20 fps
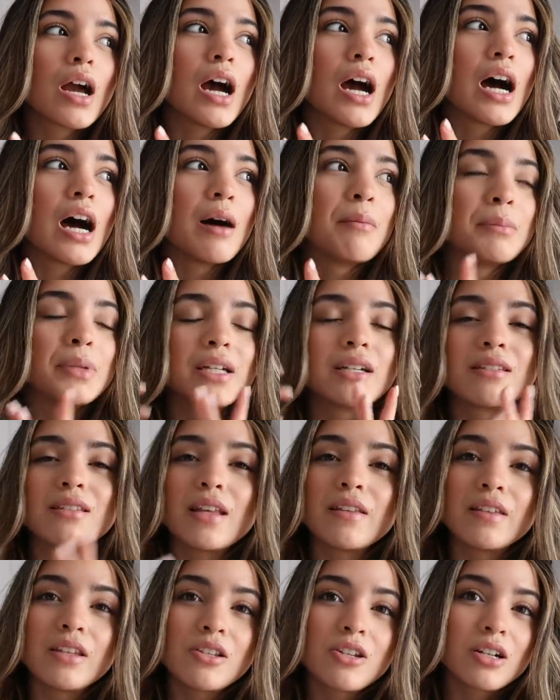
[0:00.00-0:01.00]
Because
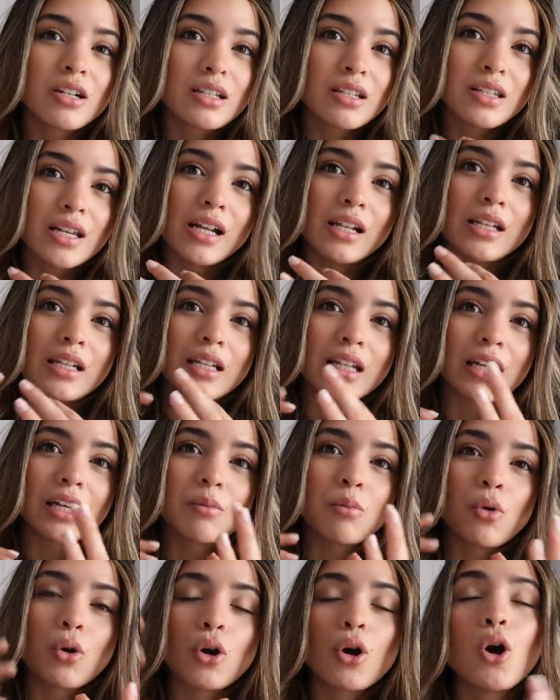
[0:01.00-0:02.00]
then they started selling like
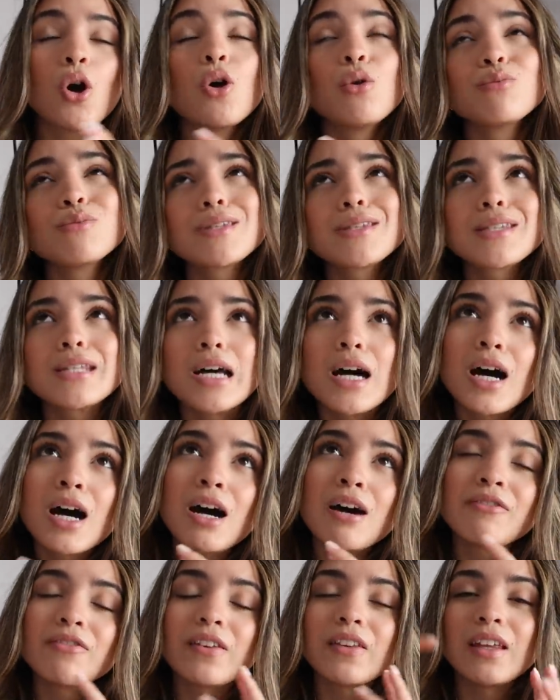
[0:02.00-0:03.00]
more home
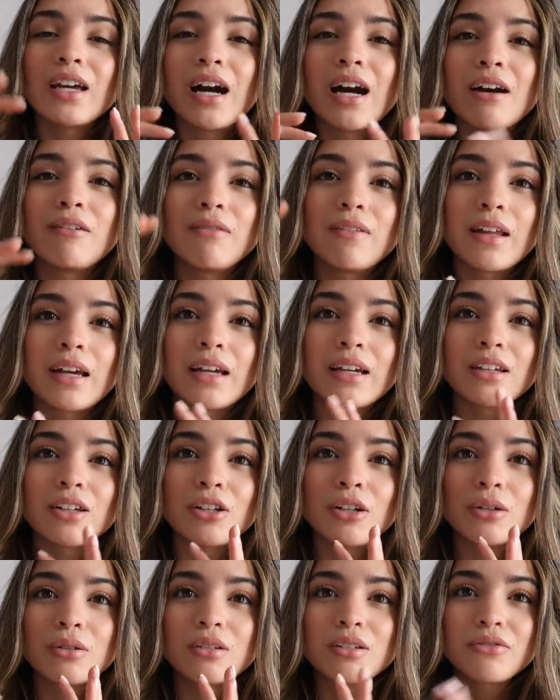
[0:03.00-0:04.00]
stuff, and they have like, you
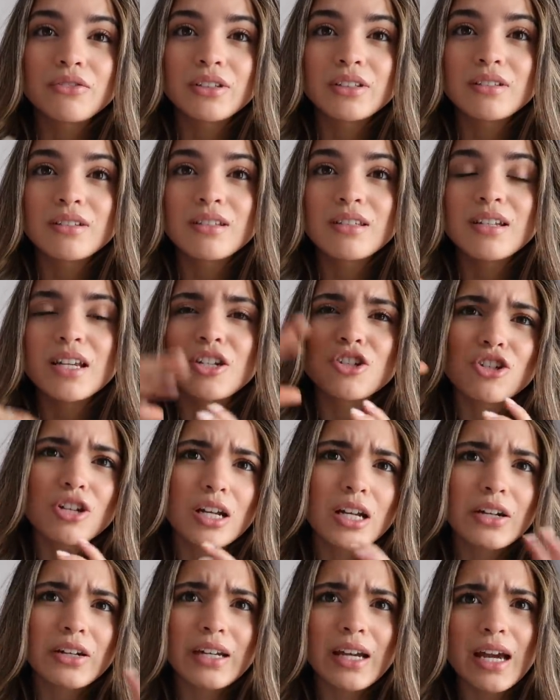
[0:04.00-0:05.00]
know, different
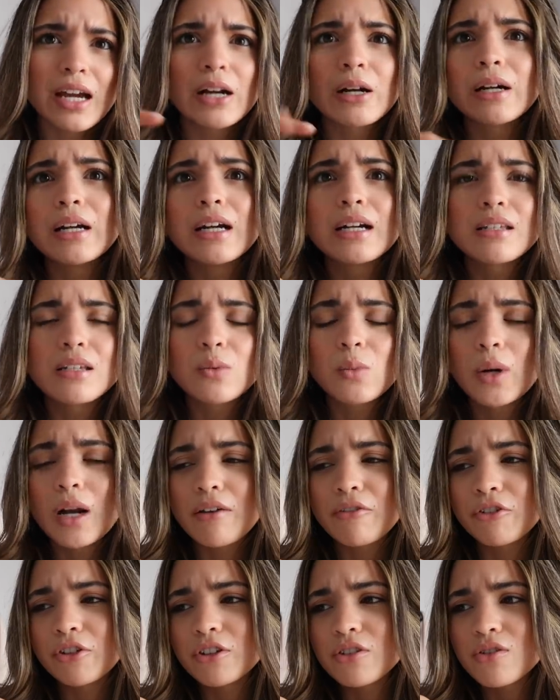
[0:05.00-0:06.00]
stationery areas and
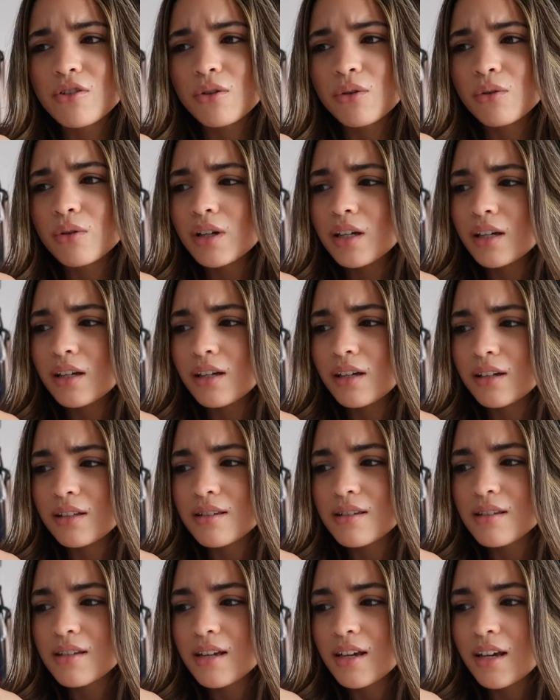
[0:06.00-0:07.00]
whatever. So
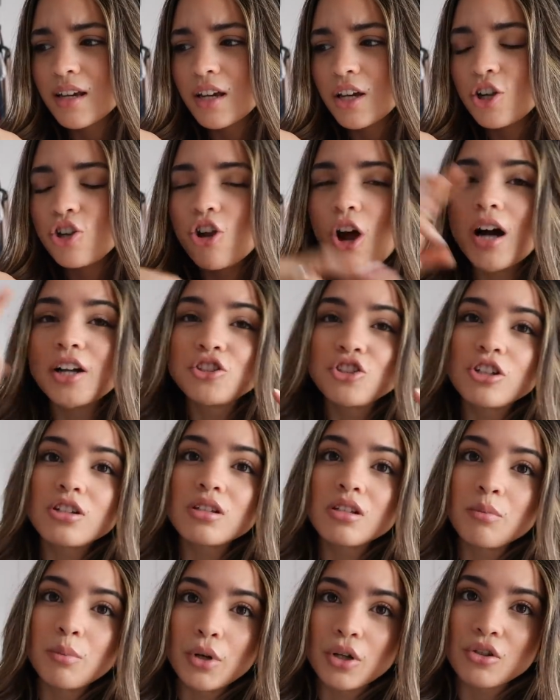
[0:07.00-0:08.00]
it's not
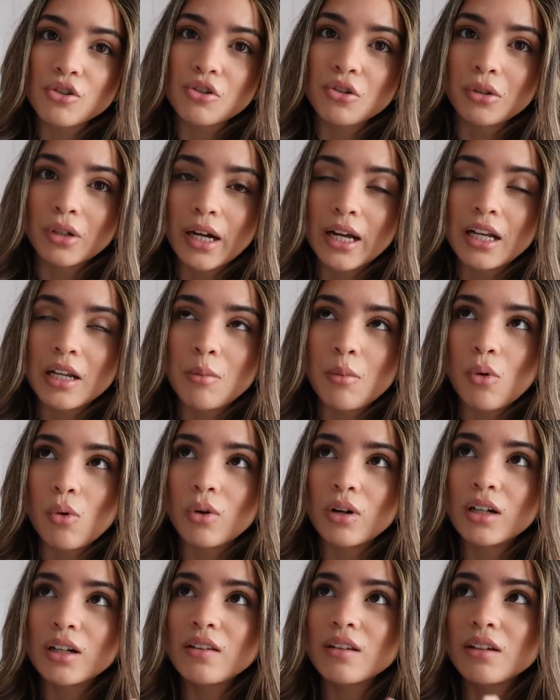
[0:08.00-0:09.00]
just a bookstore
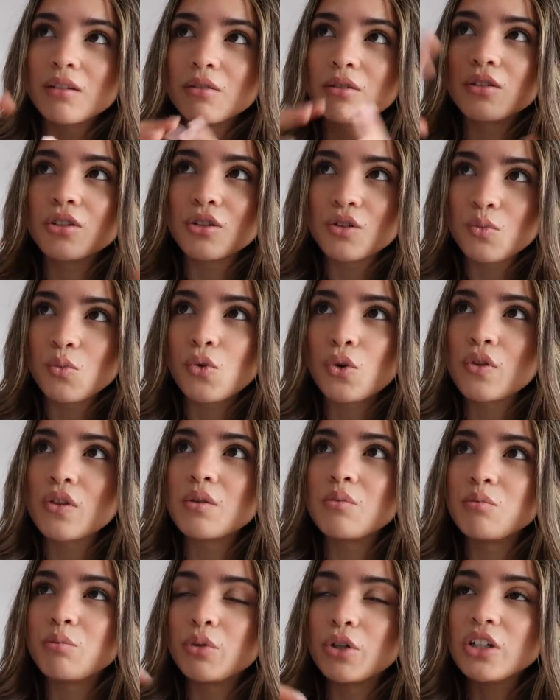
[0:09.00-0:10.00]
anymore. There's more
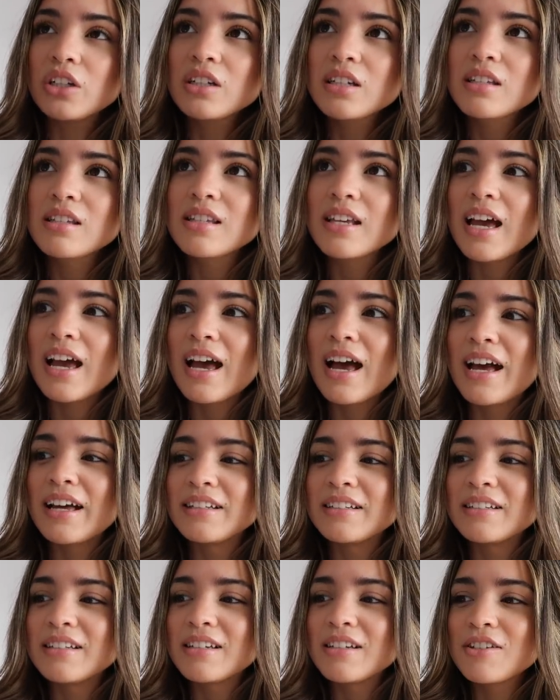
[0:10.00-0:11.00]
than books.
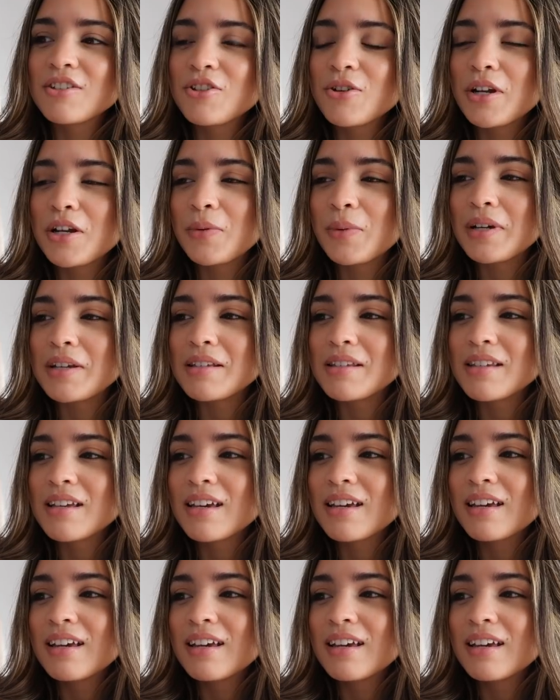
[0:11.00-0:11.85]
And so anyways,